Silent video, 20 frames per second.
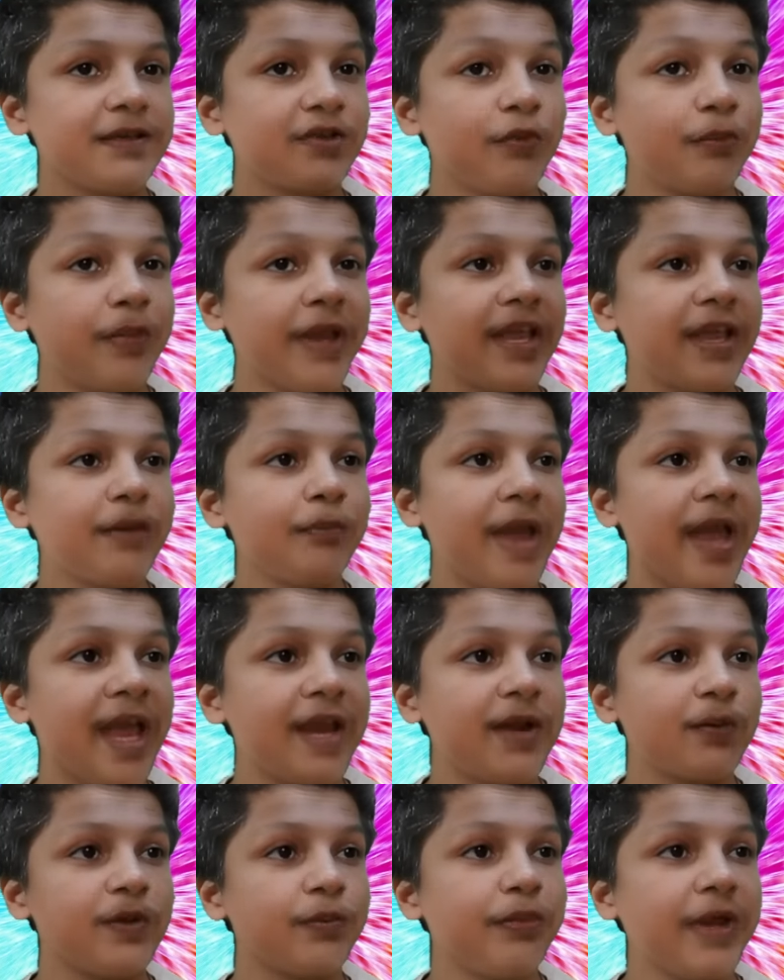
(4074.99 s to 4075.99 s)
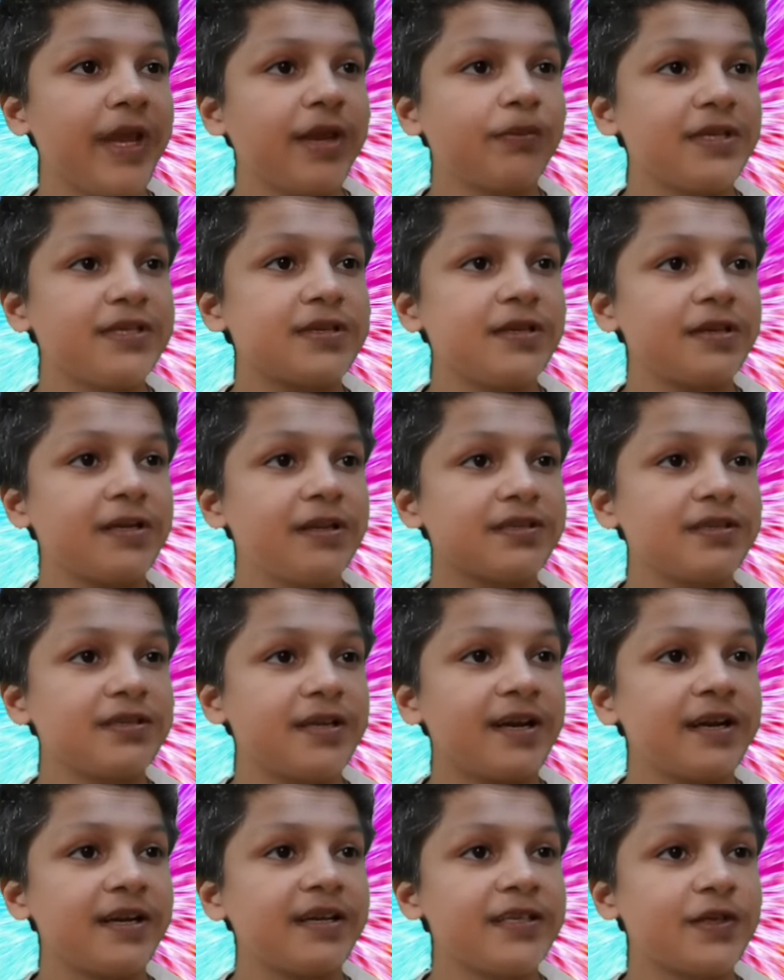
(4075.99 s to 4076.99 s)
big men with big muscles
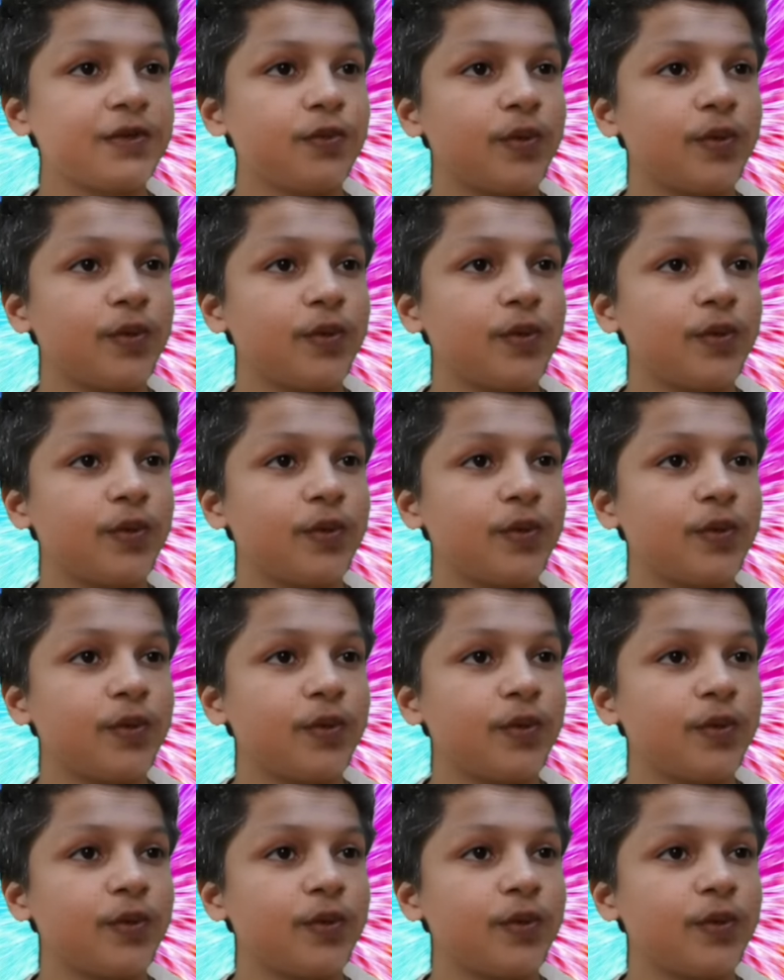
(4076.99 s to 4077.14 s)
aren't